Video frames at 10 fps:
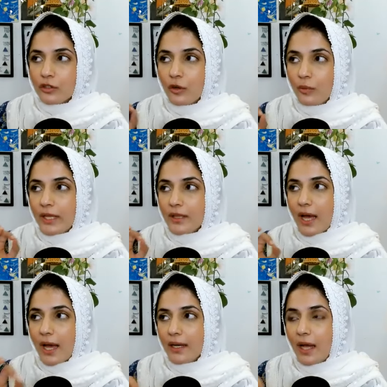So when
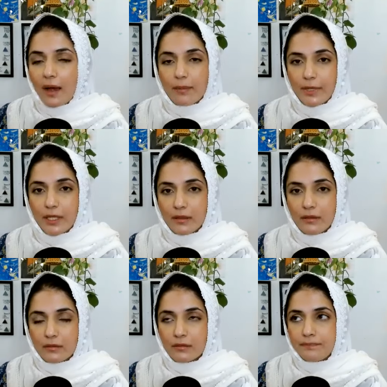that
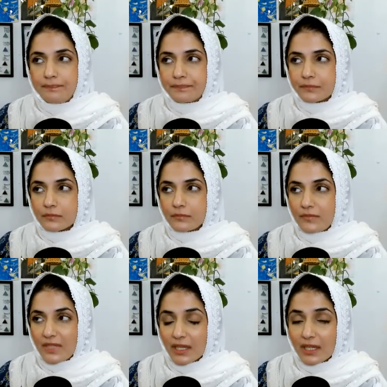happens,
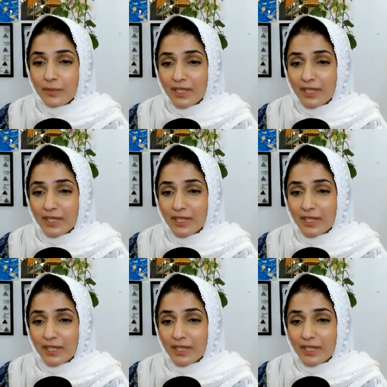it